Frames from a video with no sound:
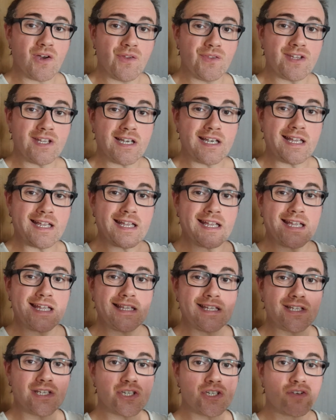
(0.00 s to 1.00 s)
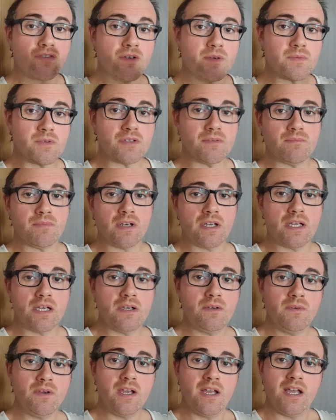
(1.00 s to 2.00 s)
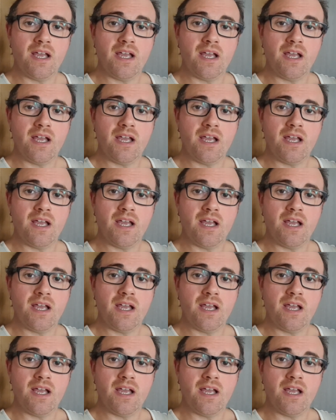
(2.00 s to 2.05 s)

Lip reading: on the link in the description below,